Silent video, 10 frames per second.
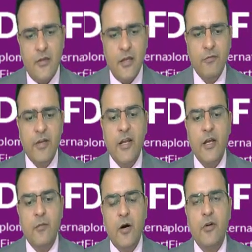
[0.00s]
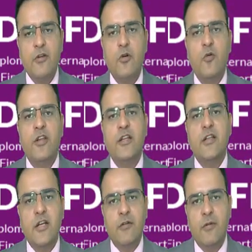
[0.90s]
if carrying amount is lower than
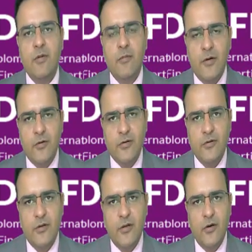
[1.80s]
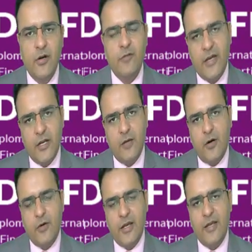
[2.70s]
the recoverable amount, or if carrying
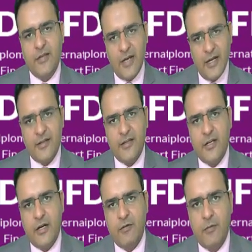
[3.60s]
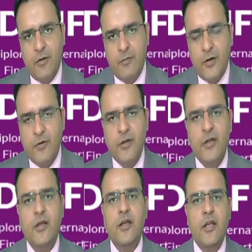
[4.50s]
amount is higher than the recoverable amount,
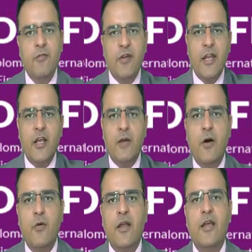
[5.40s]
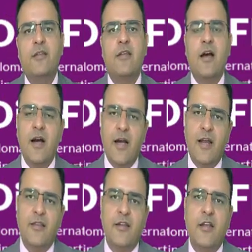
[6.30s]
if carrying amount is
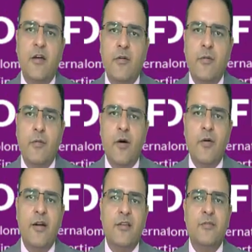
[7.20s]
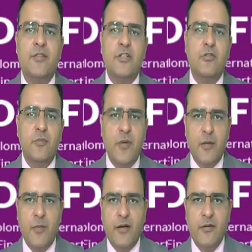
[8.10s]
higher than the recoverable amount, it is subject to
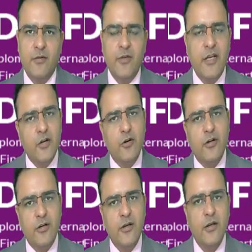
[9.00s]
impairment. We cannot